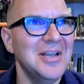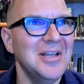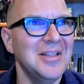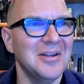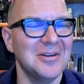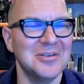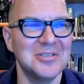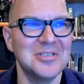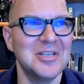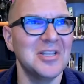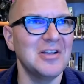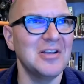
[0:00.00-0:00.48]

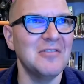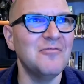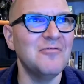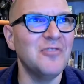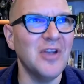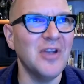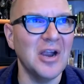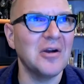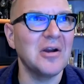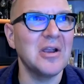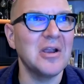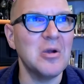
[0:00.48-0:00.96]
There is something
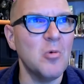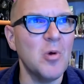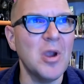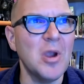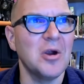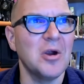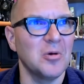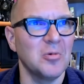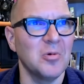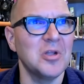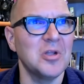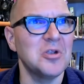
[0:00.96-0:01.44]
very
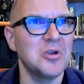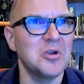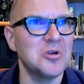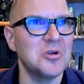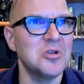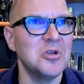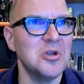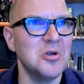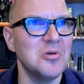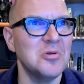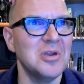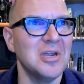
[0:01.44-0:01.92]
weird when your
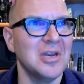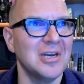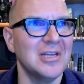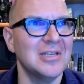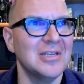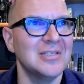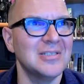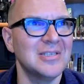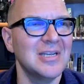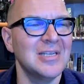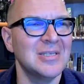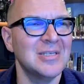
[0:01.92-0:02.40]
union
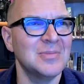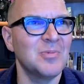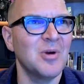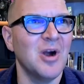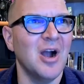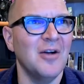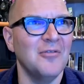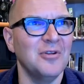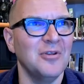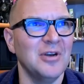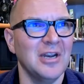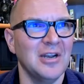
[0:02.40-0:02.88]
is, is
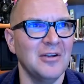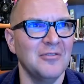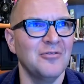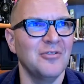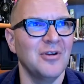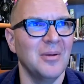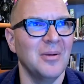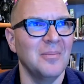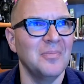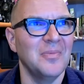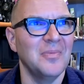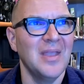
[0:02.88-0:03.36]
profiting
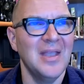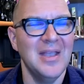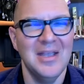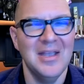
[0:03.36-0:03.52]
from,